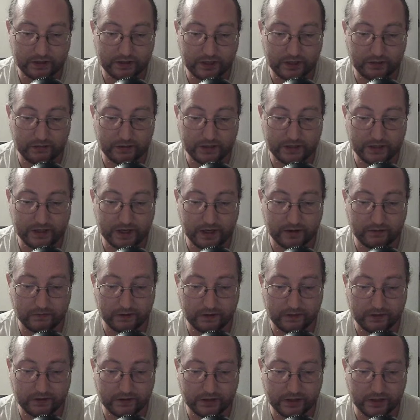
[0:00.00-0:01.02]
was done
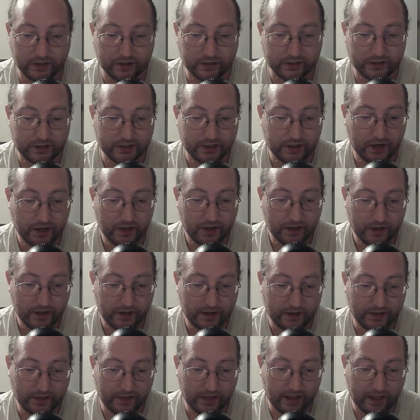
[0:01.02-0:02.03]
with church,
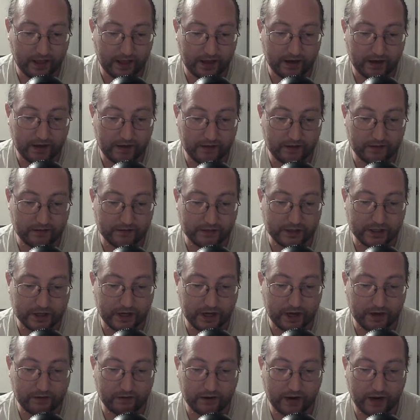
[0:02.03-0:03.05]
and that if
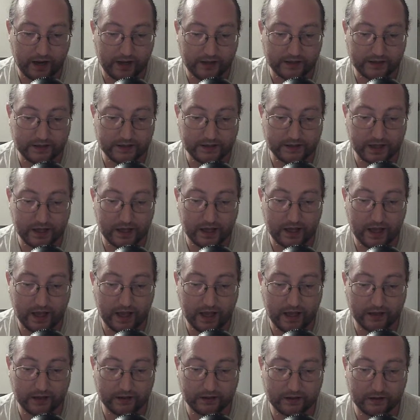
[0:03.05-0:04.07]
she ever had to see
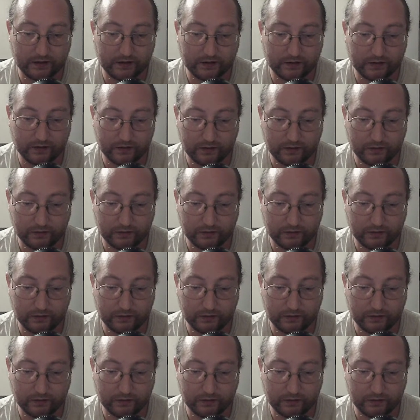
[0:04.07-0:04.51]
Helen